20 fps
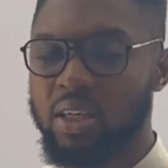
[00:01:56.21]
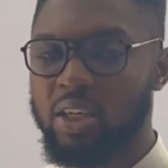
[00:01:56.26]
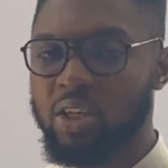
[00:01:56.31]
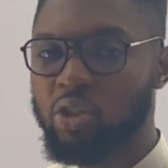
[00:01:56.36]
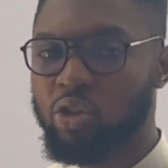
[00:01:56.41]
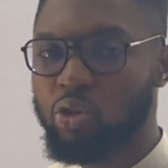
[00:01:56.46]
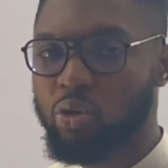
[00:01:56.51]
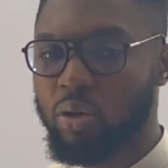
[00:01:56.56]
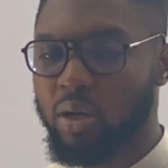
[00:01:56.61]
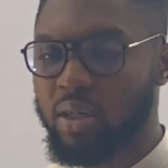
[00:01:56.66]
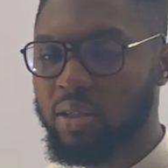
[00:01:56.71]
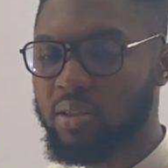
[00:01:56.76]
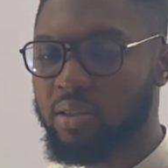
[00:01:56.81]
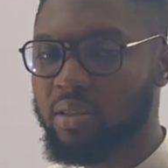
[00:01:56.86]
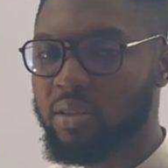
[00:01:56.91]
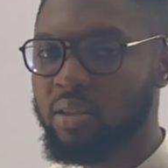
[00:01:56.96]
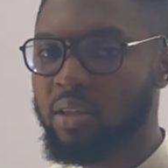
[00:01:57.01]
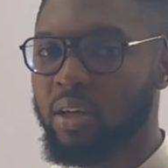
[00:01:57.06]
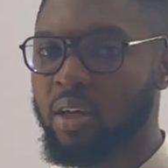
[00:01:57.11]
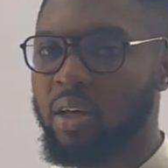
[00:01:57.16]

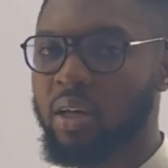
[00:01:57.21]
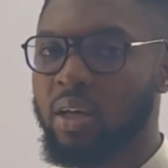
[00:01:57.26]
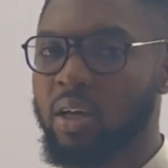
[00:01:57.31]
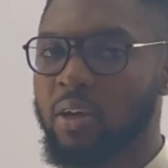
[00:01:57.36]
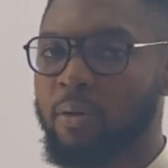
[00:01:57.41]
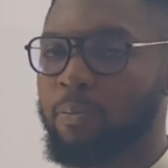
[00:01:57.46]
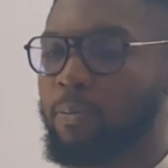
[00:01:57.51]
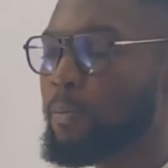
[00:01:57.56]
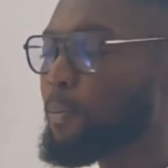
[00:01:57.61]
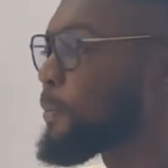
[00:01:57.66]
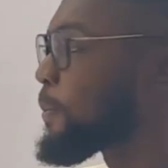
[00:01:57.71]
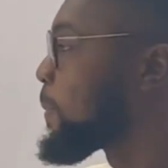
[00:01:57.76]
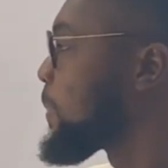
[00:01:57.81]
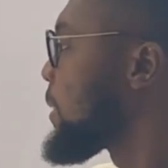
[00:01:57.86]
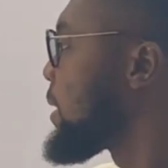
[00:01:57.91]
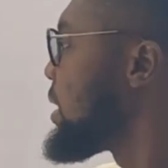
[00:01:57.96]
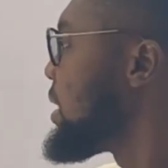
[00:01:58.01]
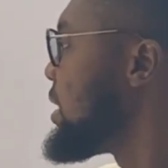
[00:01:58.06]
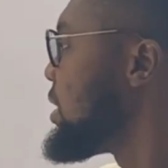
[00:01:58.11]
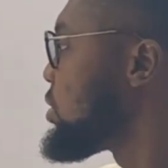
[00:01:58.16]
interest,
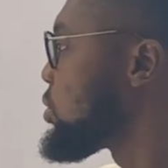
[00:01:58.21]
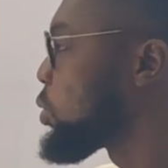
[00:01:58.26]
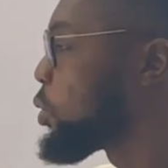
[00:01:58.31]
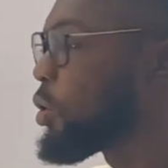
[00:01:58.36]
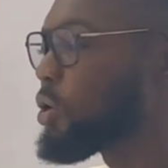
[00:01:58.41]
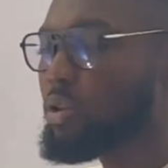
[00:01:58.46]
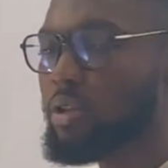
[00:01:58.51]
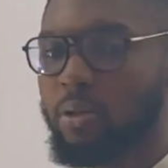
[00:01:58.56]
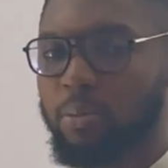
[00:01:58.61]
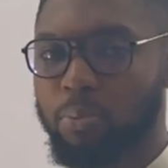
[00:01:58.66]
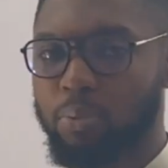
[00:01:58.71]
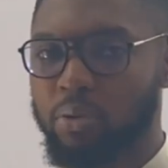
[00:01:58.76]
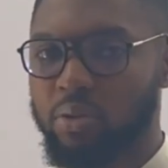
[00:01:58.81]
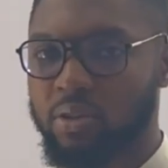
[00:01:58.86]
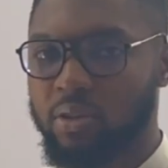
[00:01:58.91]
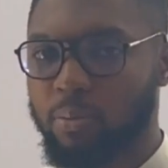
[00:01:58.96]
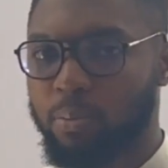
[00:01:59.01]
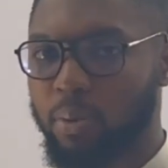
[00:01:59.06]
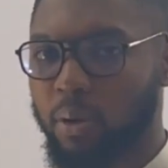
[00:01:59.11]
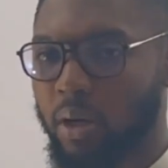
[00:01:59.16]
is called the
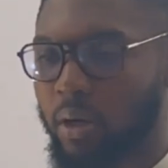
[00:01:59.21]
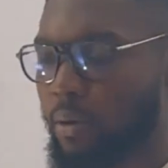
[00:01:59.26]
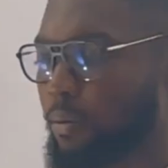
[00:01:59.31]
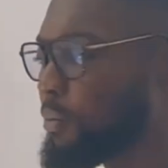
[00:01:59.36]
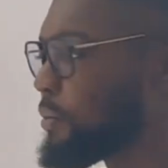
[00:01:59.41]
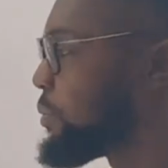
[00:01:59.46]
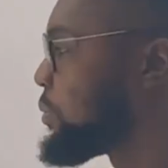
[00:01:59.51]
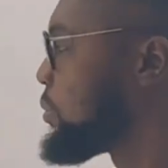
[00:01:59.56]
principal.